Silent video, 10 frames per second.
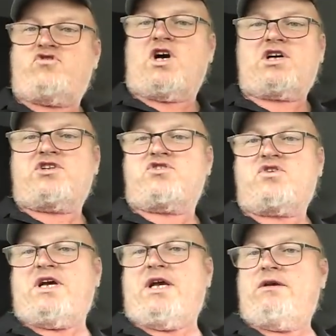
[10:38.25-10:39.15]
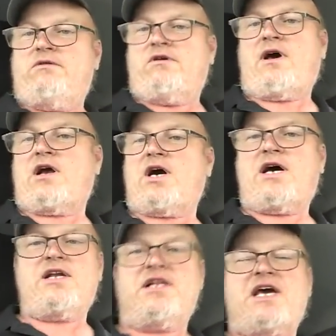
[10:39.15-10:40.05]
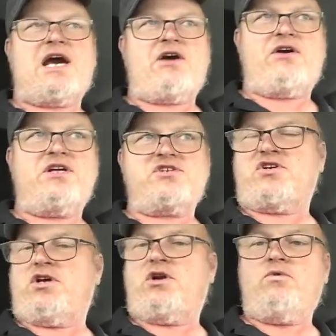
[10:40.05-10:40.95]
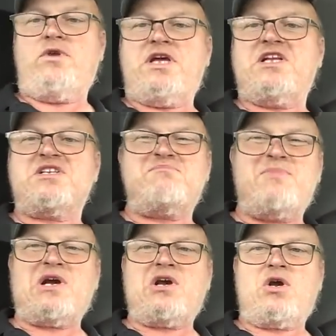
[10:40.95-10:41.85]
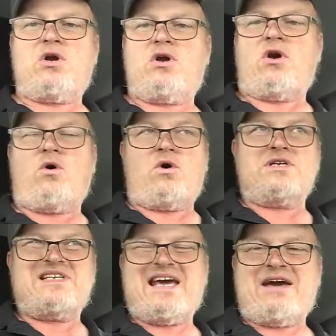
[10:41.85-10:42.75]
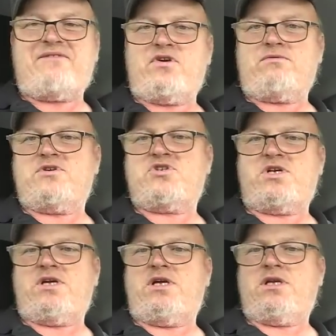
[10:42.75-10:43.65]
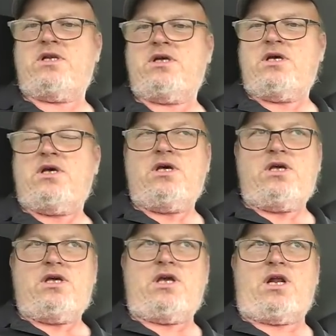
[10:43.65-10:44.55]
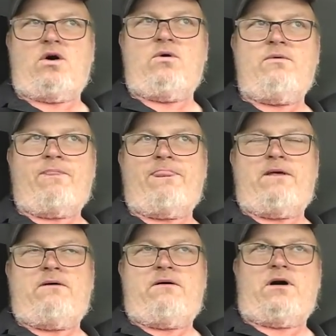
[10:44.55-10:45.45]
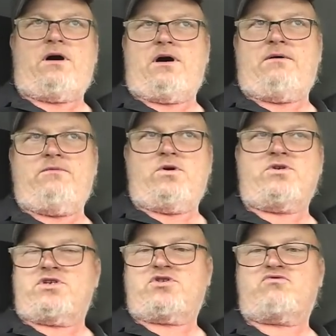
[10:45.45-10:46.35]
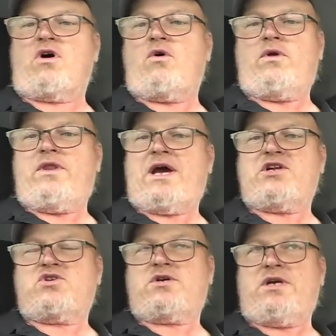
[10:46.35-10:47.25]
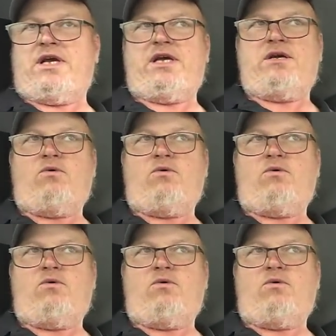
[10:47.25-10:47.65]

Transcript: chuck the tree. You're not cutting and carrying, so you don't need as bigger or as heavier machine. You know, you're just throwing that tree